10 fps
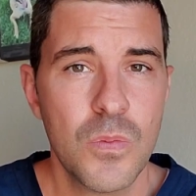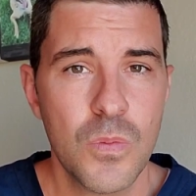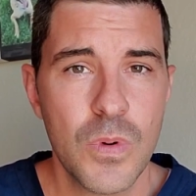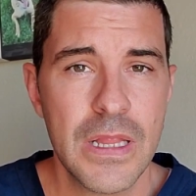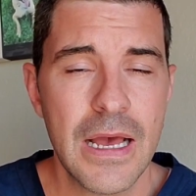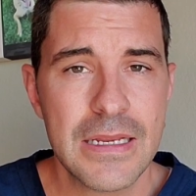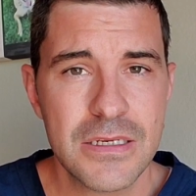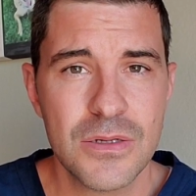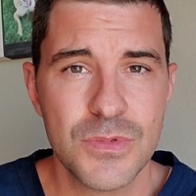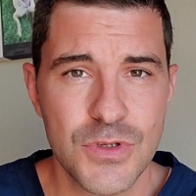We like
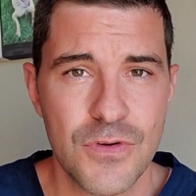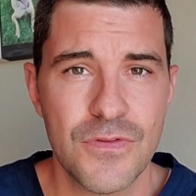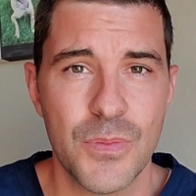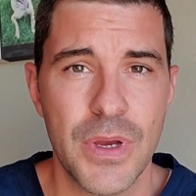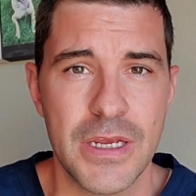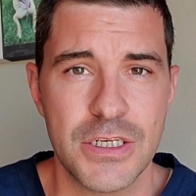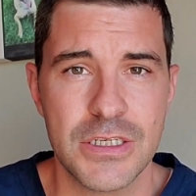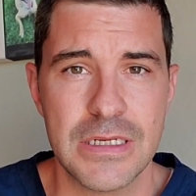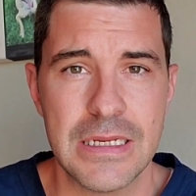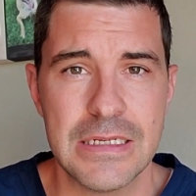to observe the
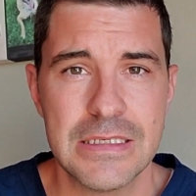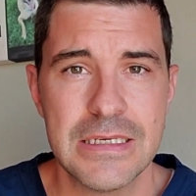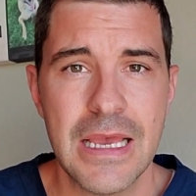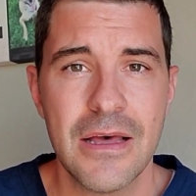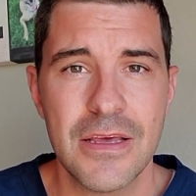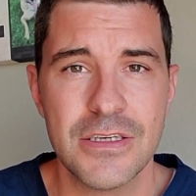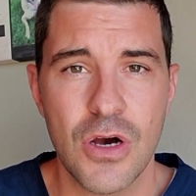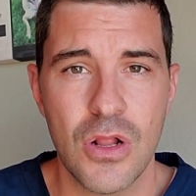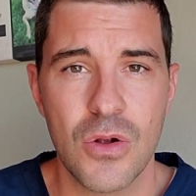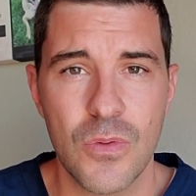patient and see how they
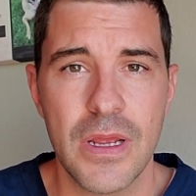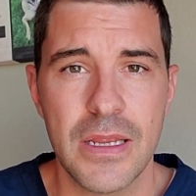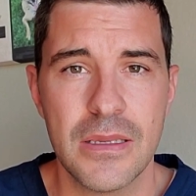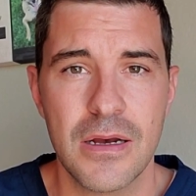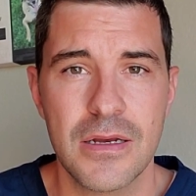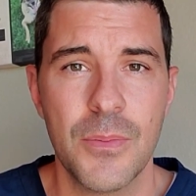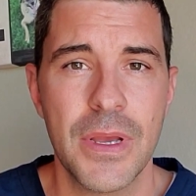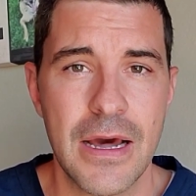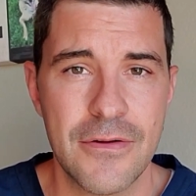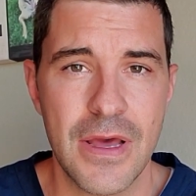tolerate
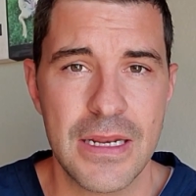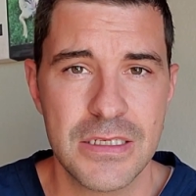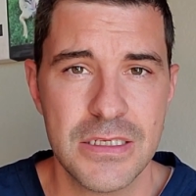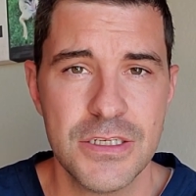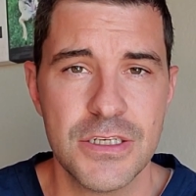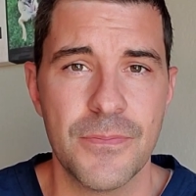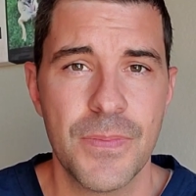coming out of anesthesia.